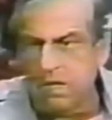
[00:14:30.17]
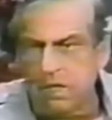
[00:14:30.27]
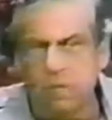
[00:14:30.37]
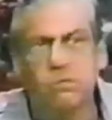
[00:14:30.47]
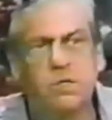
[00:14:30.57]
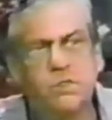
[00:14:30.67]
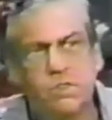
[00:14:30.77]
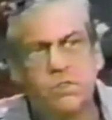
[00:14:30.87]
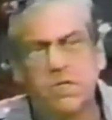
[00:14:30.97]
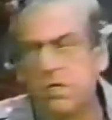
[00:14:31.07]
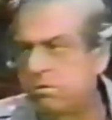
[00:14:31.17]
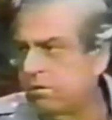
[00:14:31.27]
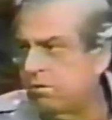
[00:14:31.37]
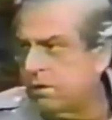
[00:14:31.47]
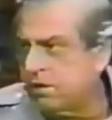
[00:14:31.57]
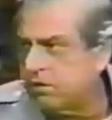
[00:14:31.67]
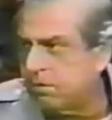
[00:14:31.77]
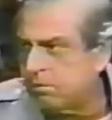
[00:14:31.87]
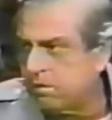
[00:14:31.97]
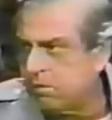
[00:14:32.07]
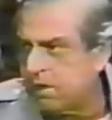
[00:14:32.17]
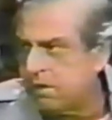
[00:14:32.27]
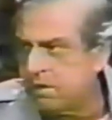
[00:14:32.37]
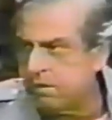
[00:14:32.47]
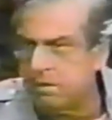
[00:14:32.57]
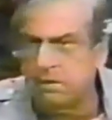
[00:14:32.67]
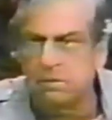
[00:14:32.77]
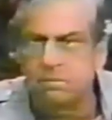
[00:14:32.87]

They rushed this thing through on December 23rd.